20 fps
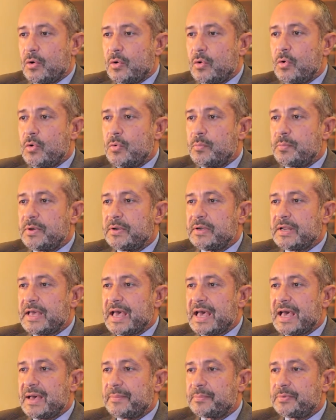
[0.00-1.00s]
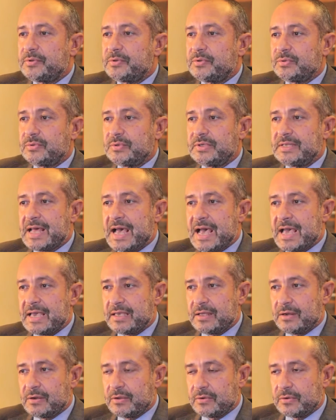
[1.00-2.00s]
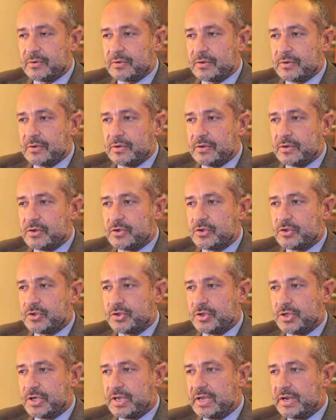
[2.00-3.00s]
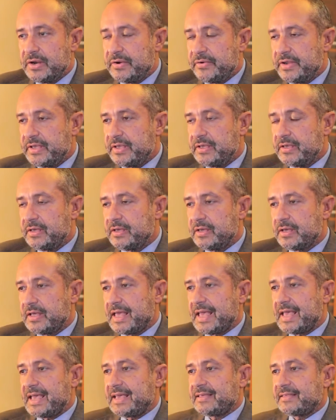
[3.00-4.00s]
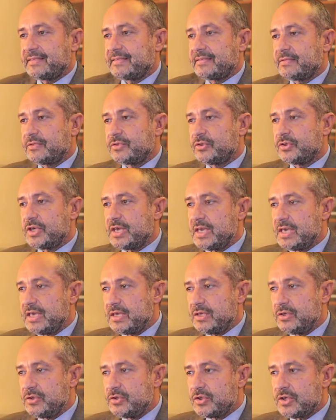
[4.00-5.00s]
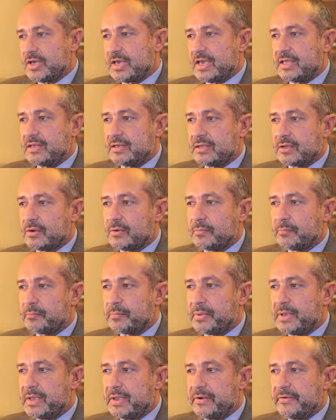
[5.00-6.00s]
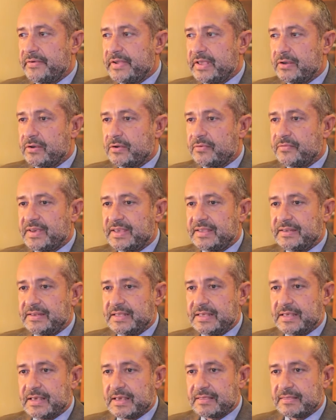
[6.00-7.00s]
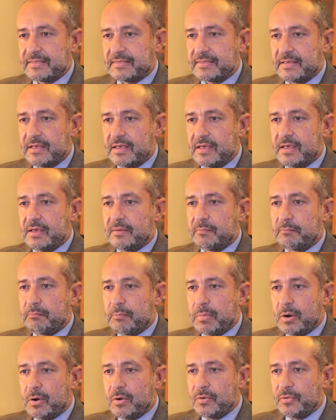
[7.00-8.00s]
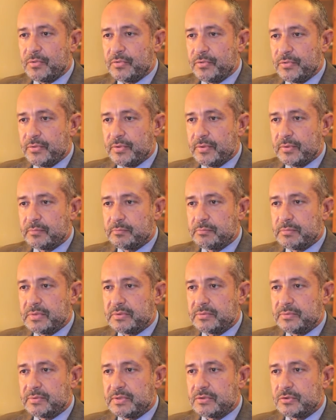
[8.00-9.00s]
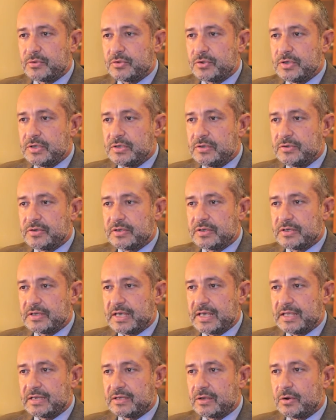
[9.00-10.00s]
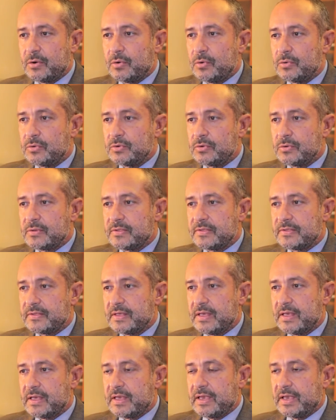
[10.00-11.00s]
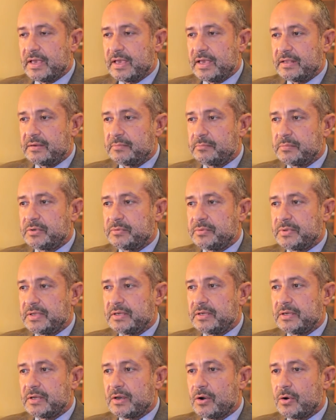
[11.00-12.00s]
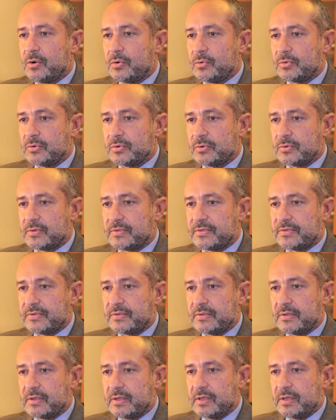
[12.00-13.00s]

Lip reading: open up to dialogue, sharing, exchange, and comparing of ideas, both between children and adults and between adults.